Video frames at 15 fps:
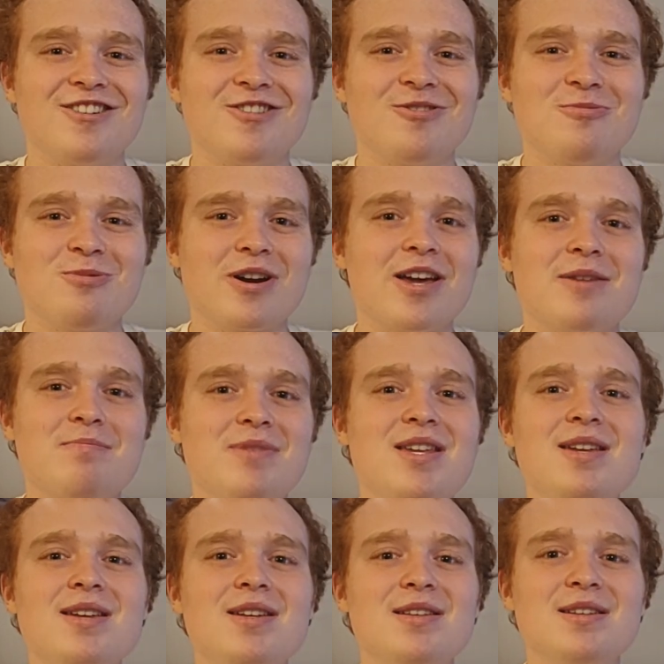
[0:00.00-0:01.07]
What I
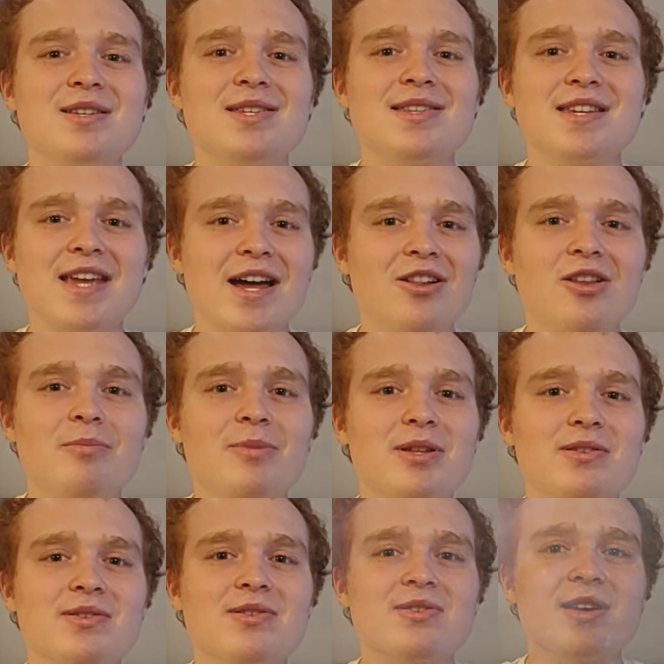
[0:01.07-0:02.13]
mean is the
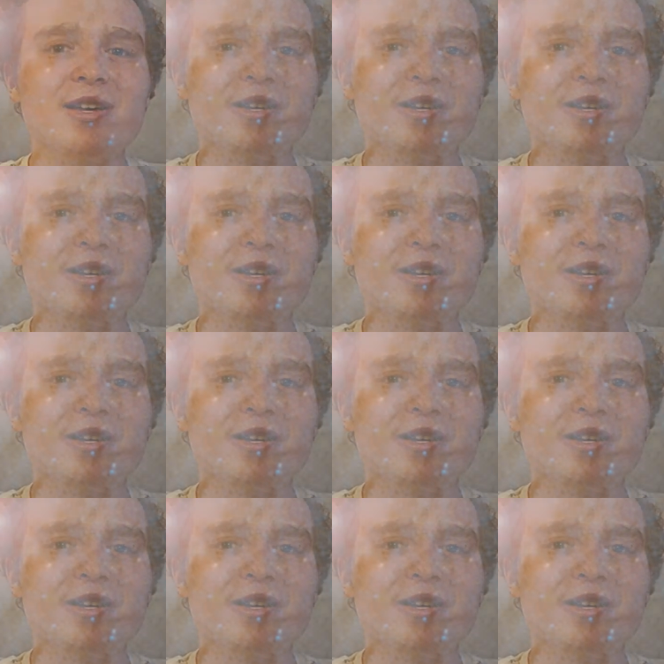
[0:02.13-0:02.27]
elements and